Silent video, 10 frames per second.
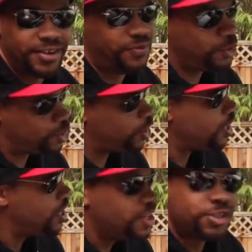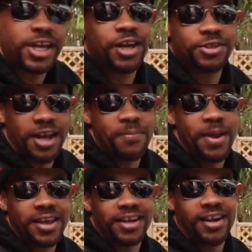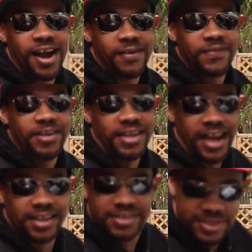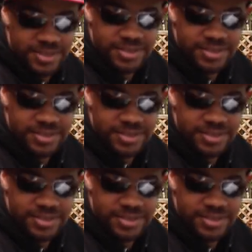Unfortunately, the channel's not making enough yet